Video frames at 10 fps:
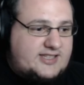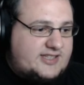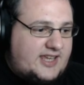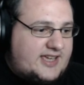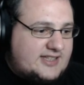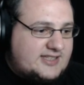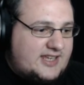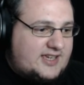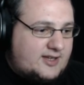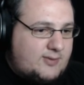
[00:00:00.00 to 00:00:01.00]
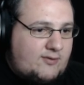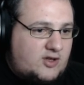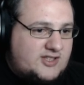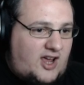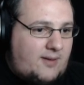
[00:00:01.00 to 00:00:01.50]
get to D, because we haven't
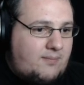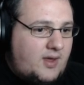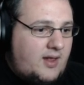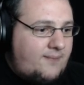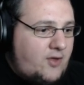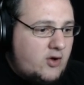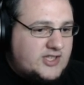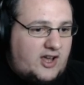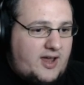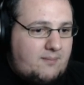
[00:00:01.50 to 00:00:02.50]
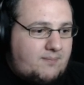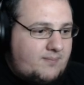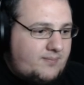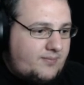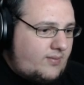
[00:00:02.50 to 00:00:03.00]
got time. No time.
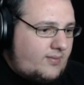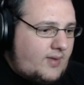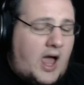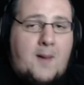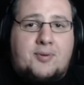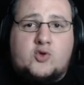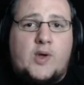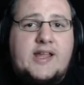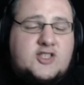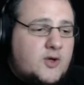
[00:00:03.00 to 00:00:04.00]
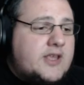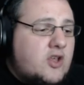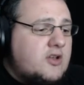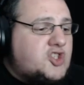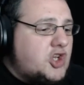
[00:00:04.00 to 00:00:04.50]
Between
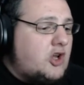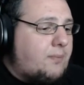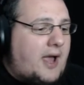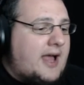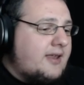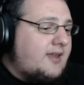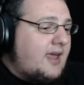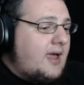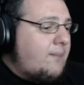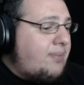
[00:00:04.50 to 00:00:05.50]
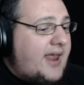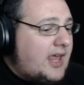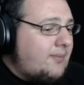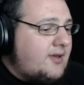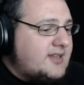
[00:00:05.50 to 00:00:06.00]
doing YouTube and
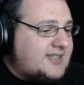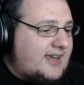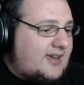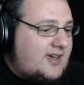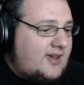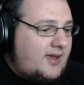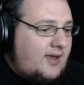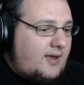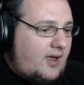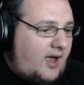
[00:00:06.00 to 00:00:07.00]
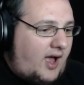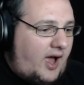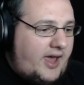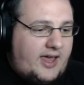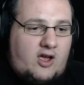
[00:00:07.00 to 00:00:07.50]
playing music,
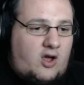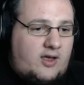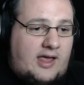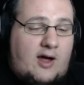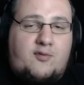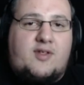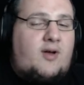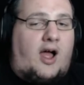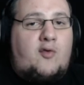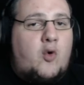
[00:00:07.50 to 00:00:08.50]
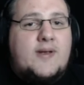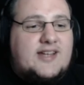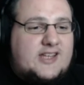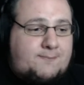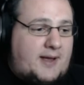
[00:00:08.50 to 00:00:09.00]
I've
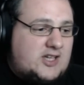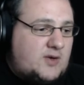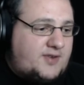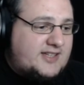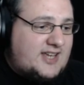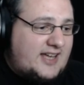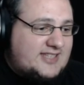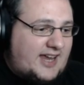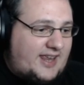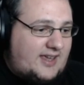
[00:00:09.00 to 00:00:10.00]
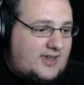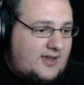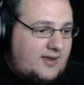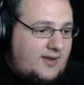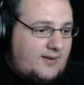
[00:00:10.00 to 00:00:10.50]
always had this passion for the
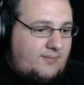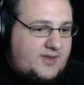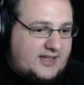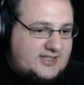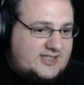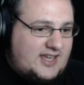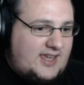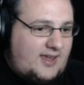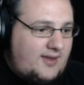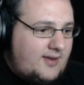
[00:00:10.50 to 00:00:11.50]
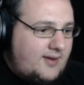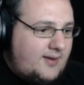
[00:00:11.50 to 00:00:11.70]
Titanic. Get to C.